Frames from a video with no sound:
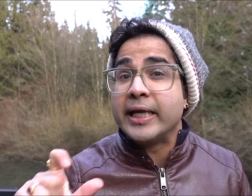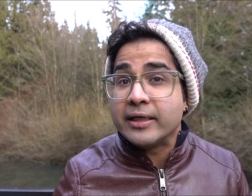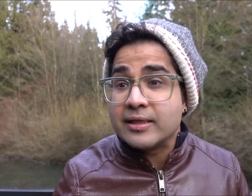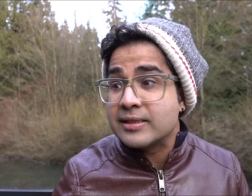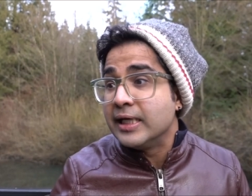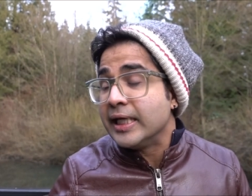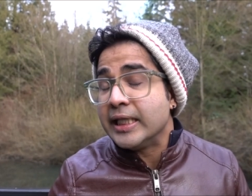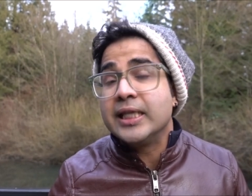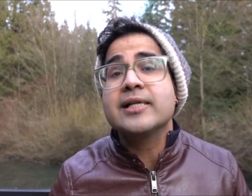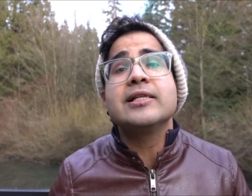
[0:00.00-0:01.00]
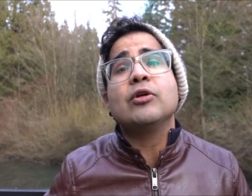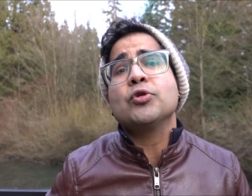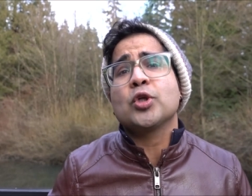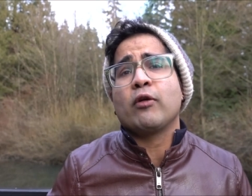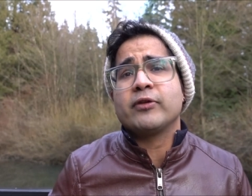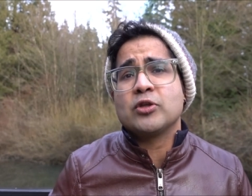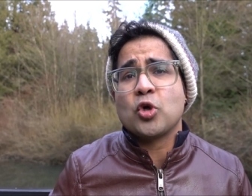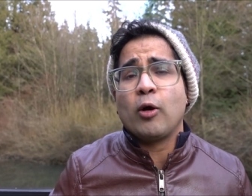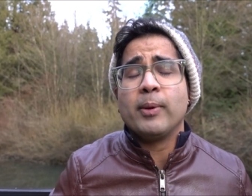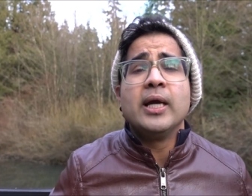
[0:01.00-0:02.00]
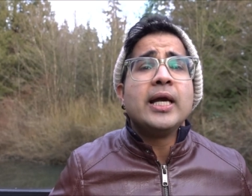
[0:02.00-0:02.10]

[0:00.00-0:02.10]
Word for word: errors in the execution of the job.